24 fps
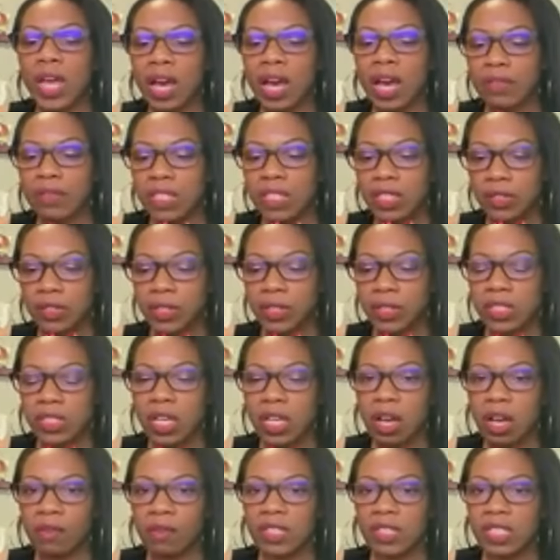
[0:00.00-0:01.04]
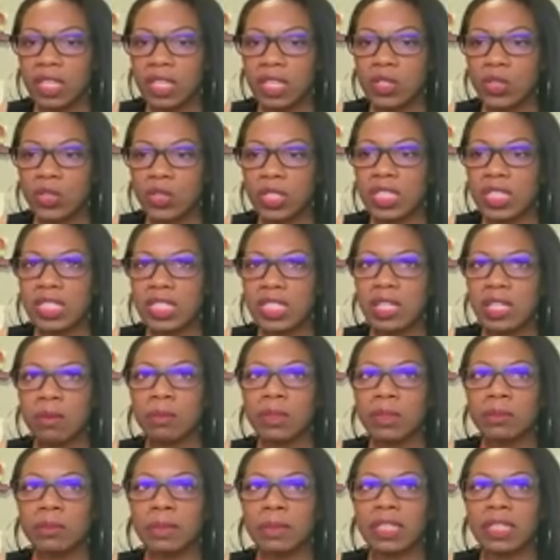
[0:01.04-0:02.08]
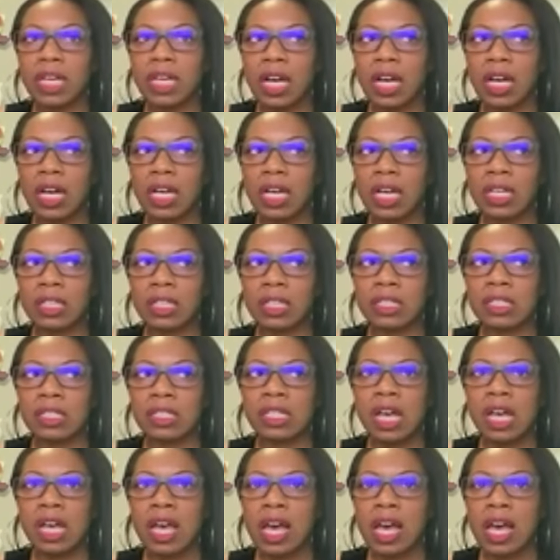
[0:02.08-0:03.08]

have a serious conversation simply because